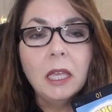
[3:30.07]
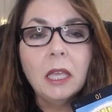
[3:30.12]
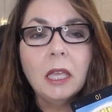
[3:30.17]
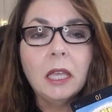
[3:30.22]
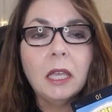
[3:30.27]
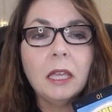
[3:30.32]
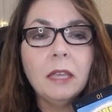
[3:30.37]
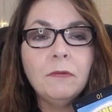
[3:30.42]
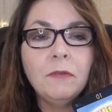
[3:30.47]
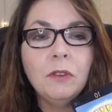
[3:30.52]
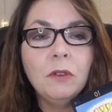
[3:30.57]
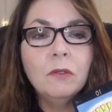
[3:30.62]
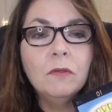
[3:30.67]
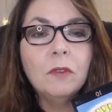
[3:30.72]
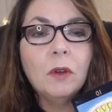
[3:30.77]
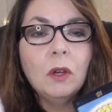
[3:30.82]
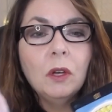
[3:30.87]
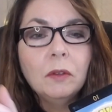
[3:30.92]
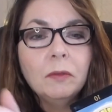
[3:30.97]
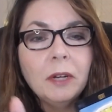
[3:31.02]
If you've
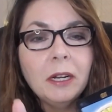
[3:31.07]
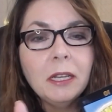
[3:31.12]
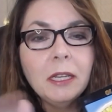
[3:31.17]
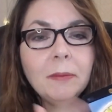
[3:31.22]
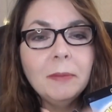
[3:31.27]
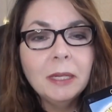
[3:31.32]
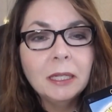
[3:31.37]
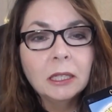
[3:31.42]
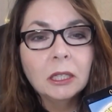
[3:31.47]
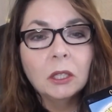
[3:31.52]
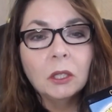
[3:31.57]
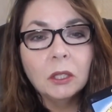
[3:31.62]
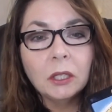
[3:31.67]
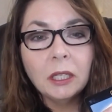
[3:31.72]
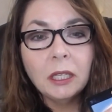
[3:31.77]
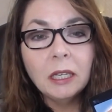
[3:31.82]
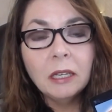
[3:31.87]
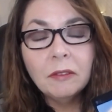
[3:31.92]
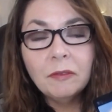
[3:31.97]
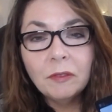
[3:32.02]
already been
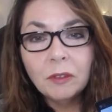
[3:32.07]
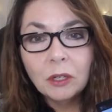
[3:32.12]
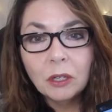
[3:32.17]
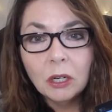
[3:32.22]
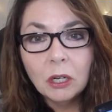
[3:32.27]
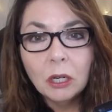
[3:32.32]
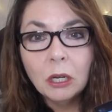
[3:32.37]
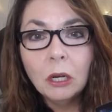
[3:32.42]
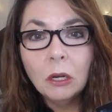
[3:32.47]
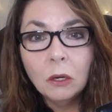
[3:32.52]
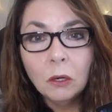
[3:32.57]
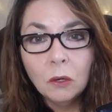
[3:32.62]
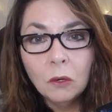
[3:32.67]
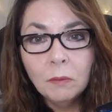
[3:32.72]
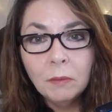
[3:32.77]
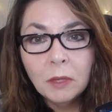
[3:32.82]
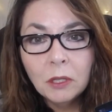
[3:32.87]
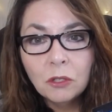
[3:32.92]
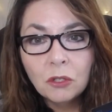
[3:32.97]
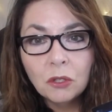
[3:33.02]
looking for a
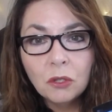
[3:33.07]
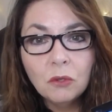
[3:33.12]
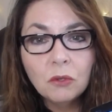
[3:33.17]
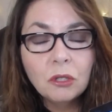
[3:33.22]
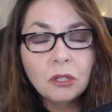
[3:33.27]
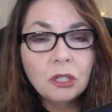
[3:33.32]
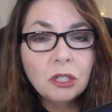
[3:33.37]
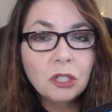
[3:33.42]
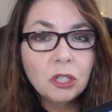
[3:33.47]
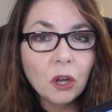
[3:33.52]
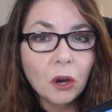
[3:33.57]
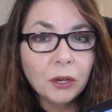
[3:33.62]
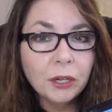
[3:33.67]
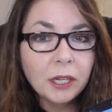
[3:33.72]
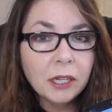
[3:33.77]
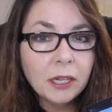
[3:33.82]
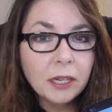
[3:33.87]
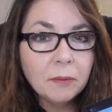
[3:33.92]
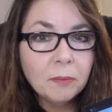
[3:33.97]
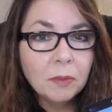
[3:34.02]
home, so you
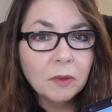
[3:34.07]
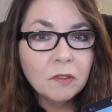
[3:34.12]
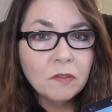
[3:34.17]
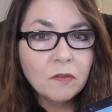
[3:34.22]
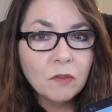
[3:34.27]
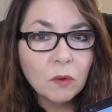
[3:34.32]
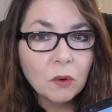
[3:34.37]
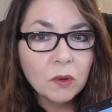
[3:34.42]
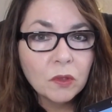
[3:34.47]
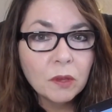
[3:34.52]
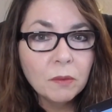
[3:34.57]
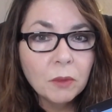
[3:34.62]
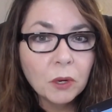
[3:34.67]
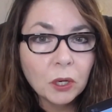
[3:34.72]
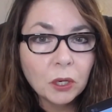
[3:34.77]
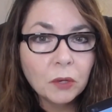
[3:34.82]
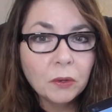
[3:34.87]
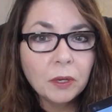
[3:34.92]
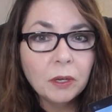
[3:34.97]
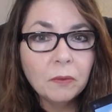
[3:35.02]
started it before the
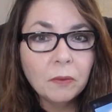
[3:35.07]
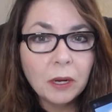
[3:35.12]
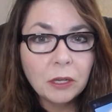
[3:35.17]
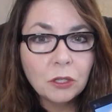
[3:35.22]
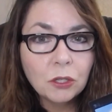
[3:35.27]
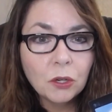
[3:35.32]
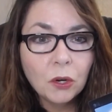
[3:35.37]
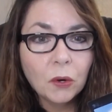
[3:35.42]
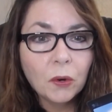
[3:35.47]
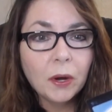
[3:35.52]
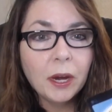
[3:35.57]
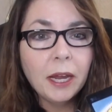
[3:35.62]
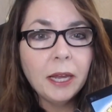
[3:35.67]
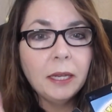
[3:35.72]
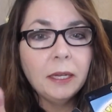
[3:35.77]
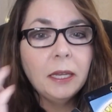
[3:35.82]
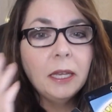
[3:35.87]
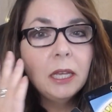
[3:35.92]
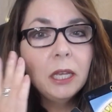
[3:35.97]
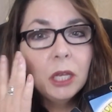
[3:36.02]
Mercury
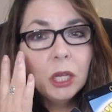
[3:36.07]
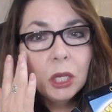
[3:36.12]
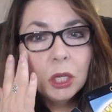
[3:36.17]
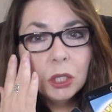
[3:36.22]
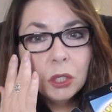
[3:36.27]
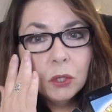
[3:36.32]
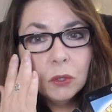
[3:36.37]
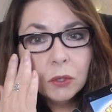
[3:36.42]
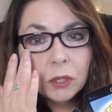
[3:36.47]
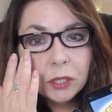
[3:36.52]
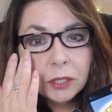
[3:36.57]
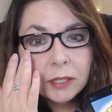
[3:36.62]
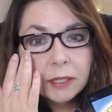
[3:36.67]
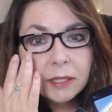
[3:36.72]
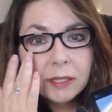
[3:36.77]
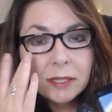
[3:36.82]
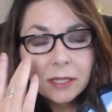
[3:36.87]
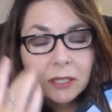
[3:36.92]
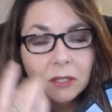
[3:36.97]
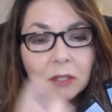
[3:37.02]
retrograde, you could
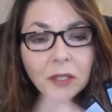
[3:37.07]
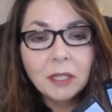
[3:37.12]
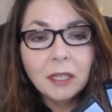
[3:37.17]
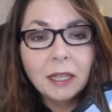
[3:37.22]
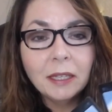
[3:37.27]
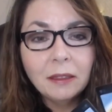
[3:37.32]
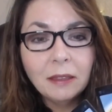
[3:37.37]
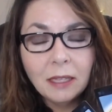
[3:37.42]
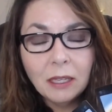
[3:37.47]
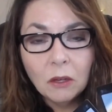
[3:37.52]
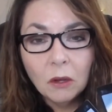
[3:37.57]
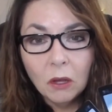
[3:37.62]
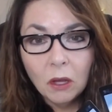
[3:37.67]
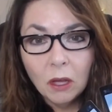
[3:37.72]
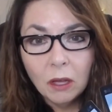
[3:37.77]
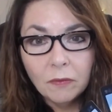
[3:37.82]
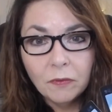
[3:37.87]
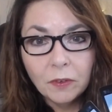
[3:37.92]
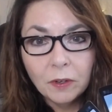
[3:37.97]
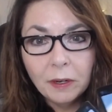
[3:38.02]
still get the
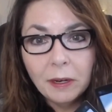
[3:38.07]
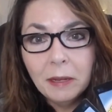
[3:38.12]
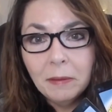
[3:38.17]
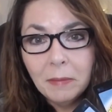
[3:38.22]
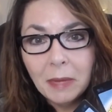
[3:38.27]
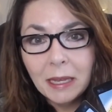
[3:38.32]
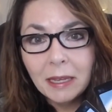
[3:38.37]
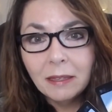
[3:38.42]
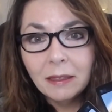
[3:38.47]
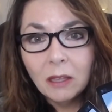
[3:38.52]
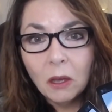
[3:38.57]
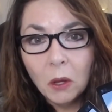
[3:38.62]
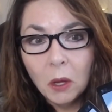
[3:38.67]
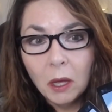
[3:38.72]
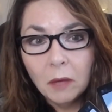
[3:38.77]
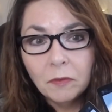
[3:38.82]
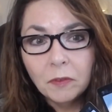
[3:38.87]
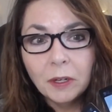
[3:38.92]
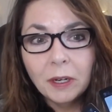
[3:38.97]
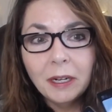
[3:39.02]
offer and make the
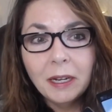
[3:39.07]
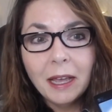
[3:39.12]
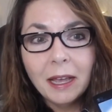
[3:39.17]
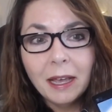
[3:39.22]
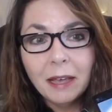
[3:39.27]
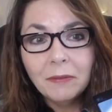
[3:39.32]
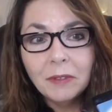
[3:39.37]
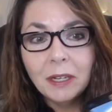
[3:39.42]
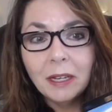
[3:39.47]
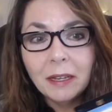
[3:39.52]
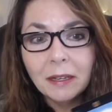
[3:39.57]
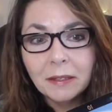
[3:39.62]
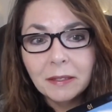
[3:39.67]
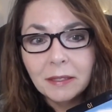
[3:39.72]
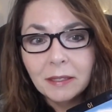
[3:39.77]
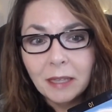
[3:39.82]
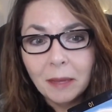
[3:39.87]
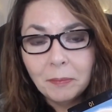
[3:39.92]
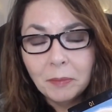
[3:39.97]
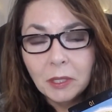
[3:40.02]
offer and have it
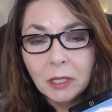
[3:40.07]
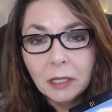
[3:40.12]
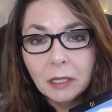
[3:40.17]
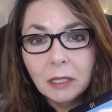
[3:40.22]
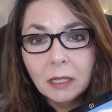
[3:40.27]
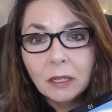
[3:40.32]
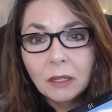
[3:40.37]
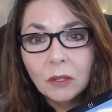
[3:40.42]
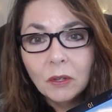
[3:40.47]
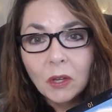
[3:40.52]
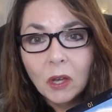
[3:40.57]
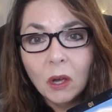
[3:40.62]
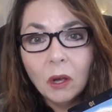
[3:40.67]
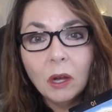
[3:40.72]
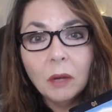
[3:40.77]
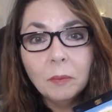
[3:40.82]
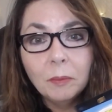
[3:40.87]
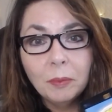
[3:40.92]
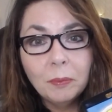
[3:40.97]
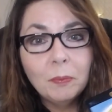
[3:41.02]
accepted uh,
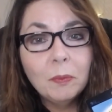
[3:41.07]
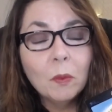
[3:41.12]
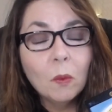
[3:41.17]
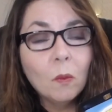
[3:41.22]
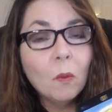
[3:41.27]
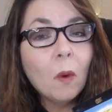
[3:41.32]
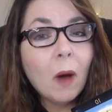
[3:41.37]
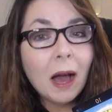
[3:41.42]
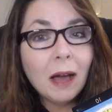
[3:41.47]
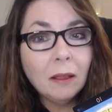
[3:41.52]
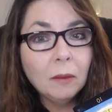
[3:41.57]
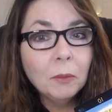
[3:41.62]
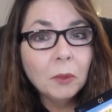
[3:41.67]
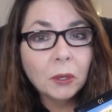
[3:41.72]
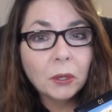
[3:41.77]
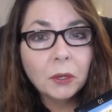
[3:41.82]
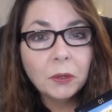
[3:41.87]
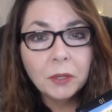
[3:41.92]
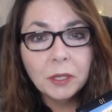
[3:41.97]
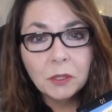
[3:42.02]
while
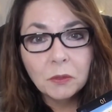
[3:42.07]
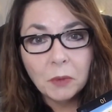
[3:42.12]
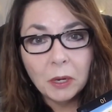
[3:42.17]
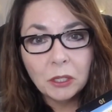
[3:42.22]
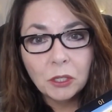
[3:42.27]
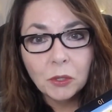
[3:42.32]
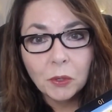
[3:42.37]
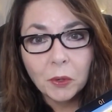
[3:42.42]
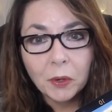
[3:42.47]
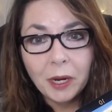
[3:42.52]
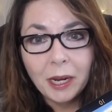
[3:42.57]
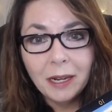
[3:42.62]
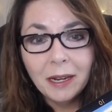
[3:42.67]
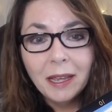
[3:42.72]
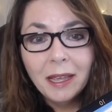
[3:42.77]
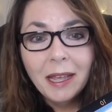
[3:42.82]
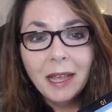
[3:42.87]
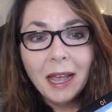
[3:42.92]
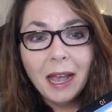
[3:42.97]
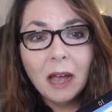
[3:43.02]
Mercury's retrograde.
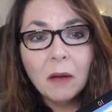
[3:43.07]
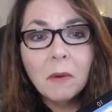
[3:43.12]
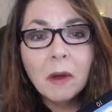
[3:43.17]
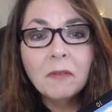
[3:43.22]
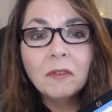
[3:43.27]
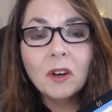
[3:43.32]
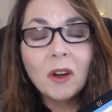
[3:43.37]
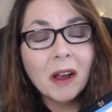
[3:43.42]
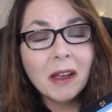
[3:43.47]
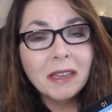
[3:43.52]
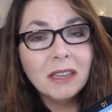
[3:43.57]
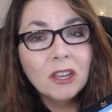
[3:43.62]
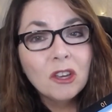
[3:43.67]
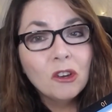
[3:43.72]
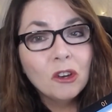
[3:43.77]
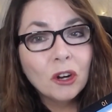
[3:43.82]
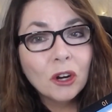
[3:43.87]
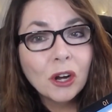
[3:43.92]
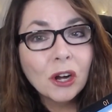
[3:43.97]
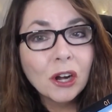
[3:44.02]
However, I
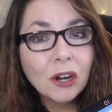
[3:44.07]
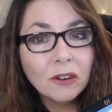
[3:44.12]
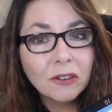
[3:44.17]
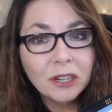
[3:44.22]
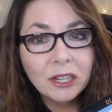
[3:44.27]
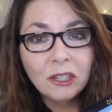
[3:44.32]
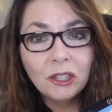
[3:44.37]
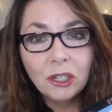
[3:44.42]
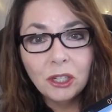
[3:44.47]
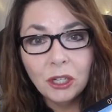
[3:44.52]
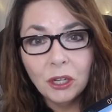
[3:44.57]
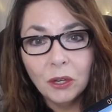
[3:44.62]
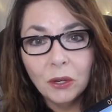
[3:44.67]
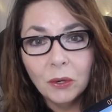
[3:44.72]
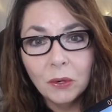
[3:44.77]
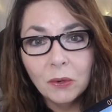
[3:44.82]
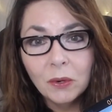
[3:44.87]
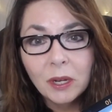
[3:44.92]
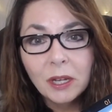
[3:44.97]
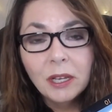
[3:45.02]
encourage
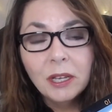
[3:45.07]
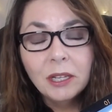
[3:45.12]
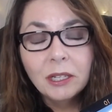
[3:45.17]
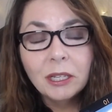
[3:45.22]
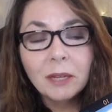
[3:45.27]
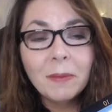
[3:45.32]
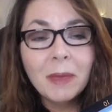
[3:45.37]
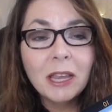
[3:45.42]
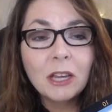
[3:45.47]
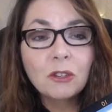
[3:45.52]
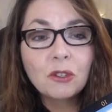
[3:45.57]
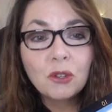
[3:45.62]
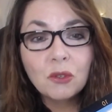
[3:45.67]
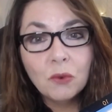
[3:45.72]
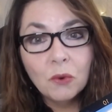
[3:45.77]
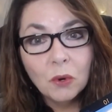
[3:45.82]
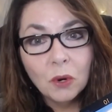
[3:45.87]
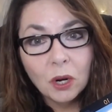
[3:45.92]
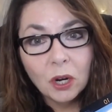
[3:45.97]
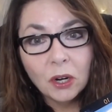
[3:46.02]
you to make
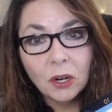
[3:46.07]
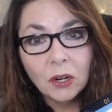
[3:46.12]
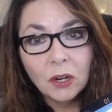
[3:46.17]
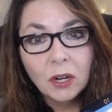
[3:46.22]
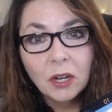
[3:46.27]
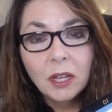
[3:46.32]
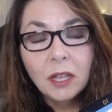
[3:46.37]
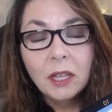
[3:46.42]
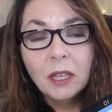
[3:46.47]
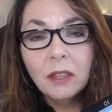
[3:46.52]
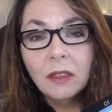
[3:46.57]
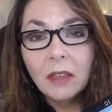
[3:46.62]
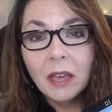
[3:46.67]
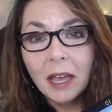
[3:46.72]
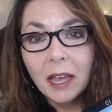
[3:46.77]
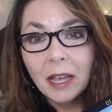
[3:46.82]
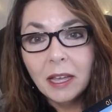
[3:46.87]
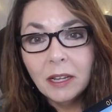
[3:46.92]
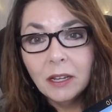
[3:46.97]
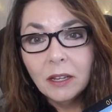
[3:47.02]
sure
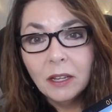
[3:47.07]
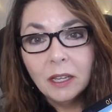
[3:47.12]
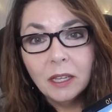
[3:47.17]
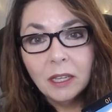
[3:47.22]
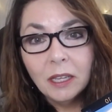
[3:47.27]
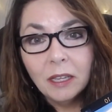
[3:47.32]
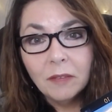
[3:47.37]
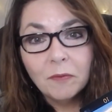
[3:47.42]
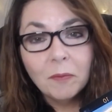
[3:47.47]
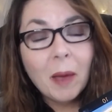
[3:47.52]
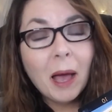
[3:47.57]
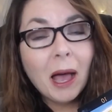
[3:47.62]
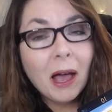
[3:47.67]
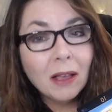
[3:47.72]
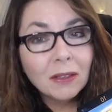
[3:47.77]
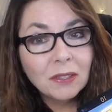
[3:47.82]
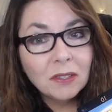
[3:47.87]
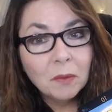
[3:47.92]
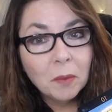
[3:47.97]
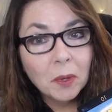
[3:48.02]
that if
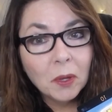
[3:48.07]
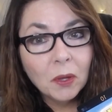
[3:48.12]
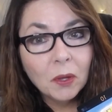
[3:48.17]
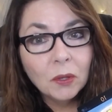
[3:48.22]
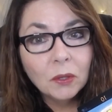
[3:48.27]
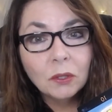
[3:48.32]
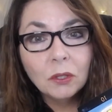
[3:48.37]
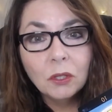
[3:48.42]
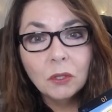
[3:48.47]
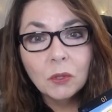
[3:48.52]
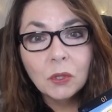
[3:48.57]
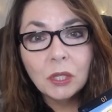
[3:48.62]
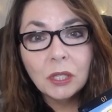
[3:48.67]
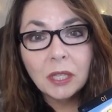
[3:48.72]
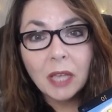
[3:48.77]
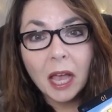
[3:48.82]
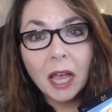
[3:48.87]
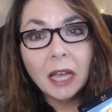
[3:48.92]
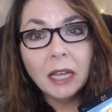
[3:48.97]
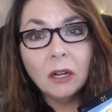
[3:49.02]
possible, you
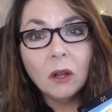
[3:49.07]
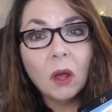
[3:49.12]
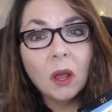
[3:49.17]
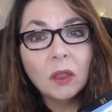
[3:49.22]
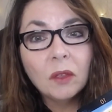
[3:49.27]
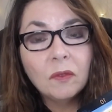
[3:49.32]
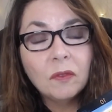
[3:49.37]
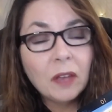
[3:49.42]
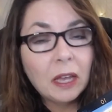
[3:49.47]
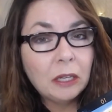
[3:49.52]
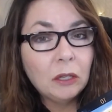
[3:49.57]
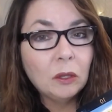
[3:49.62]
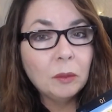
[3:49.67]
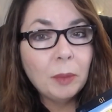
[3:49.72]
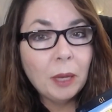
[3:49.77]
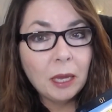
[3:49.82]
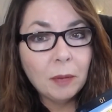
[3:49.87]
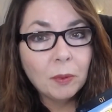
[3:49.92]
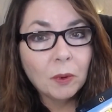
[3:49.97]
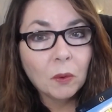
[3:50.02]
sign all the final
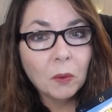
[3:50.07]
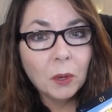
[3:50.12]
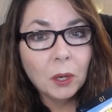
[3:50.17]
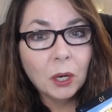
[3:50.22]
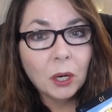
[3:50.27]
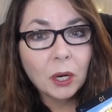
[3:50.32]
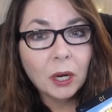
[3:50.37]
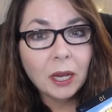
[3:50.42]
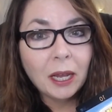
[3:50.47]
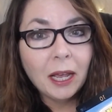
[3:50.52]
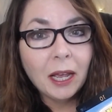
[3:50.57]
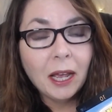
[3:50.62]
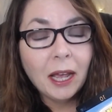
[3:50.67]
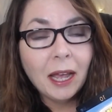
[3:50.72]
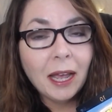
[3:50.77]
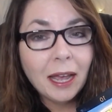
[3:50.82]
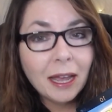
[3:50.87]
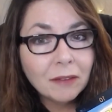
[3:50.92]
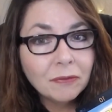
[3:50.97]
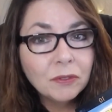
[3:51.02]
paperwork
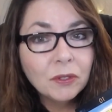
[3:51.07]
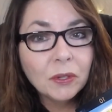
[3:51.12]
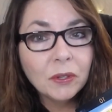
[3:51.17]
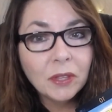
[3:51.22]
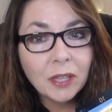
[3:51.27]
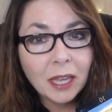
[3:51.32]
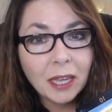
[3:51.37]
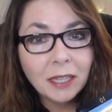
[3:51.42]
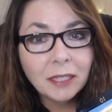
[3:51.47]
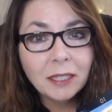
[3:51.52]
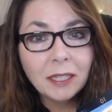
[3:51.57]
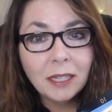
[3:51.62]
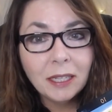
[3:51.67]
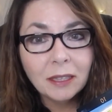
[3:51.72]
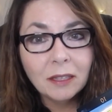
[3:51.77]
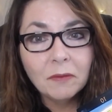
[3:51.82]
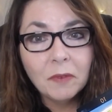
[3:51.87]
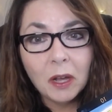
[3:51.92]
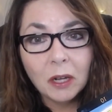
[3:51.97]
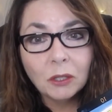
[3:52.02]
after the
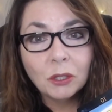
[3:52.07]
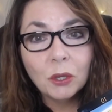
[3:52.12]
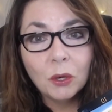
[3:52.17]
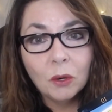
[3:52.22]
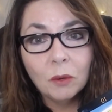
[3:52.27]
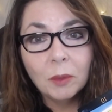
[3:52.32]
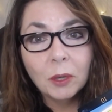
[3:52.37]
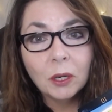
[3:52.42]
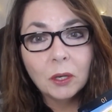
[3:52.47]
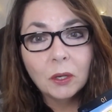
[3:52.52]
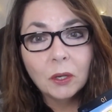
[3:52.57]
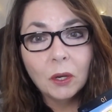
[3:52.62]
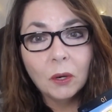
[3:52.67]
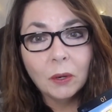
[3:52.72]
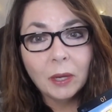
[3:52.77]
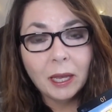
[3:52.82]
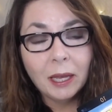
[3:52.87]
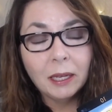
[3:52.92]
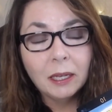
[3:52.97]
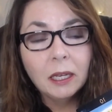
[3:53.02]
18th of October,
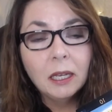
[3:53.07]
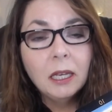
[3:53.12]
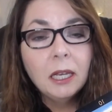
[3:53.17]
okay?